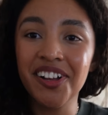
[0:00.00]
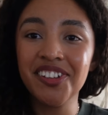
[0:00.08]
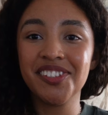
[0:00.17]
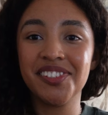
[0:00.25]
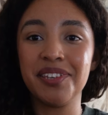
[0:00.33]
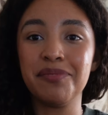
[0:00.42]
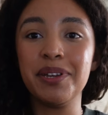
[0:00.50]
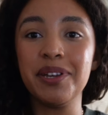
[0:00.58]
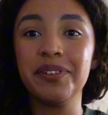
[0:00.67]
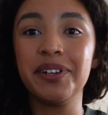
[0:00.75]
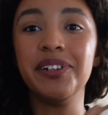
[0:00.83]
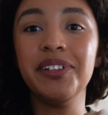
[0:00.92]
Just keeping
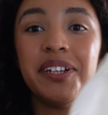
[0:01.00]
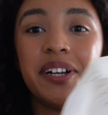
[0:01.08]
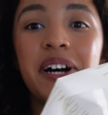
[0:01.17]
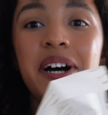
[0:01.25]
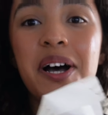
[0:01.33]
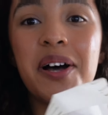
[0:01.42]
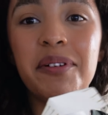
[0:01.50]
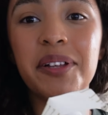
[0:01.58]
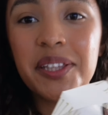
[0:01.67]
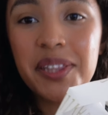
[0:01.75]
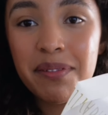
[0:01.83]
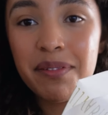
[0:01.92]
it real, on
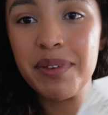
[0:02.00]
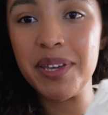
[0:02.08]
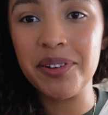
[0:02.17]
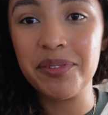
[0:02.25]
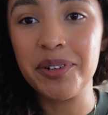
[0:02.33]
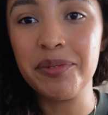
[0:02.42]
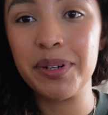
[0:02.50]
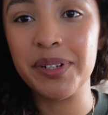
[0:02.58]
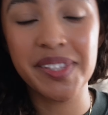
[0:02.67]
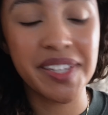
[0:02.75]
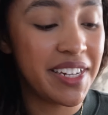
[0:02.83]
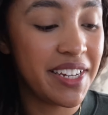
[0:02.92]
the theme of being a real
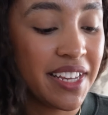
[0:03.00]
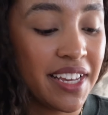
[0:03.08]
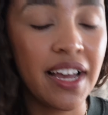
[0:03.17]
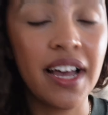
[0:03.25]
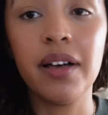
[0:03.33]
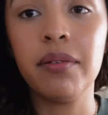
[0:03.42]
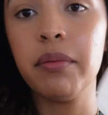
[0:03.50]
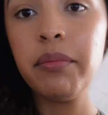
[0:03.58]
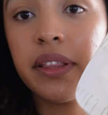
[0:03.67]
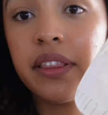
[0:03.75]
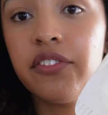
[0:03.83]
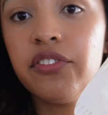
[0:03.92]
person.
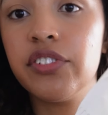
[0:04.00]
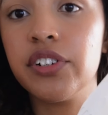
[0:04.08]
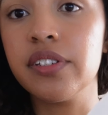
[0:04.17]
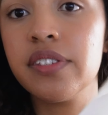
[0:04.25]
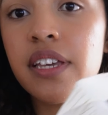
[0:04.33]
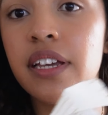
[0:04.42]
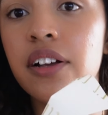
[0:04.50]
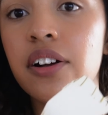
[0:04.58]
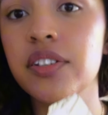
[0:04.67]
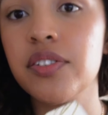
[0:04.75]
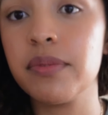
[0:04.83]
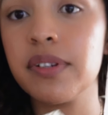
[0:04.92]
But the first thing I
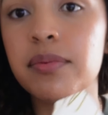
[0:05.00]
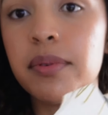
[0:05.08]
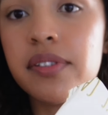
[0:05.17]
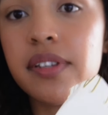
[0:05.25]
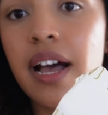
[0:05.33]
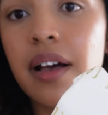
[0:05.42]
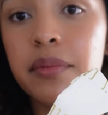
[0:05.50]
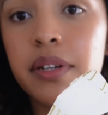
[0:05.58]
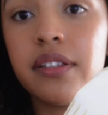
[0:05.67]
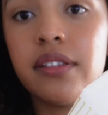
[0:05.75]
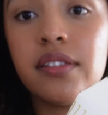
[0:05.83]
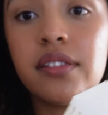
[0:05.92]
got is from Isabel's
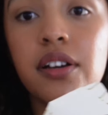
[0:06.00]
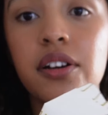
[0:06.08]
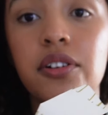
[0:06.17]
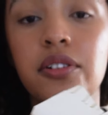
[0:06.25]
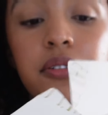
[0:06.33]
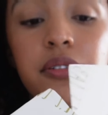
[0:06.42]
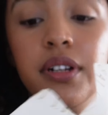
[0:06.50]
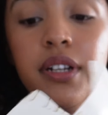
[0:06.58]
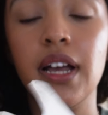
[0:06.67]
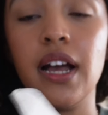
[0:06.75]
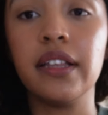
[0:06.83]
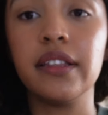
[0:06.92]
Cabinet. So
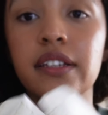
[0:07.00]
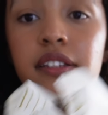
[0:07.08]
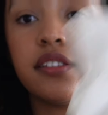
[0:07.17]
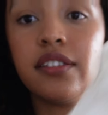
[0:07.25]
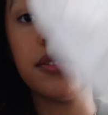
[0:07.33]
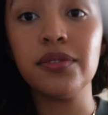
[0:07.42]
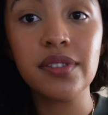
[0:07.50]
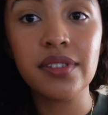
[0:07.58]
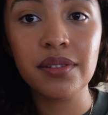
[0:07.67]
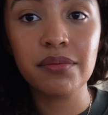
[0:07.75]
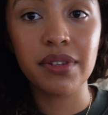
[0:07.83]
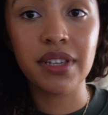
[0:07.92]
this used
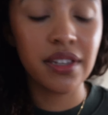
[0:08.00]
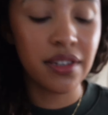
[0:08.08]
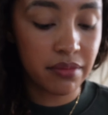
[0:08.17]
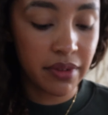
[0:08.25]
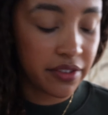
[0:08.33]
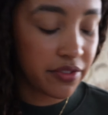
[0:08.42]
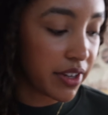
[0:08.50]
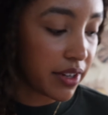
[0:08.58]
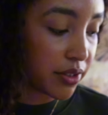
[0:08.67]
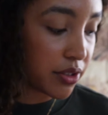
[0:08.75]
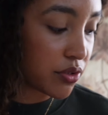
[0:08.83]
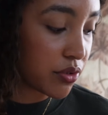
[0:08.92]
to be my
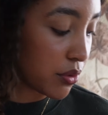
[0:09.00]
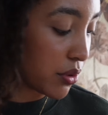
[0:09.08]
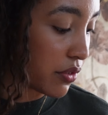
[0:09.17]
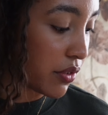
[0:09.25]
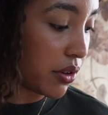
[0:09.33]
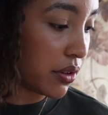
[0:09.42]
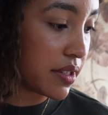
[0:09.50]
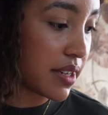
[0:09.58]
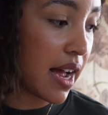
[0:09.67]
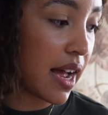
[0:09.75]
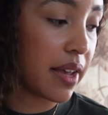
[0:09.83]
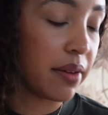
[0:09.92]
favorite store of all
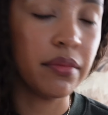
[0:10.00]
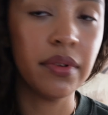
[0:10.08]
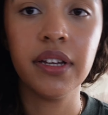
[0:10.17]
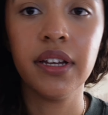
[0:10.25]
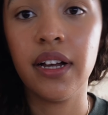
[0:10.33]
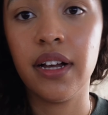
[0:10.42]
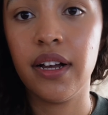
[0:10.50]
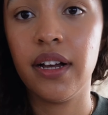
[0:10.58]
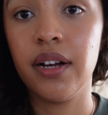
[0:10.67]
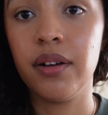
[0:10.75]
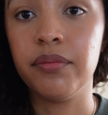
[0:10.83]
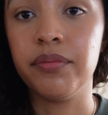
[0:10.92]
time.
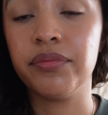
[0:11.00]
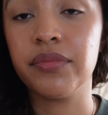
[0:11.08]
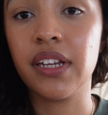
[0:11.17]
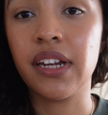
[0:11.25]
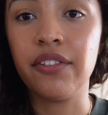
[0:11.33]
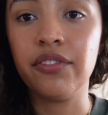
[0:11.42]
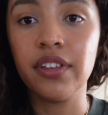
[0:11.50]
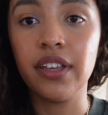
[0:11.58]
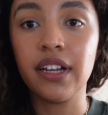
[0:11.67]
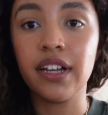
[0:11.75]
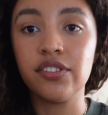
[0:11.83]
And I feel like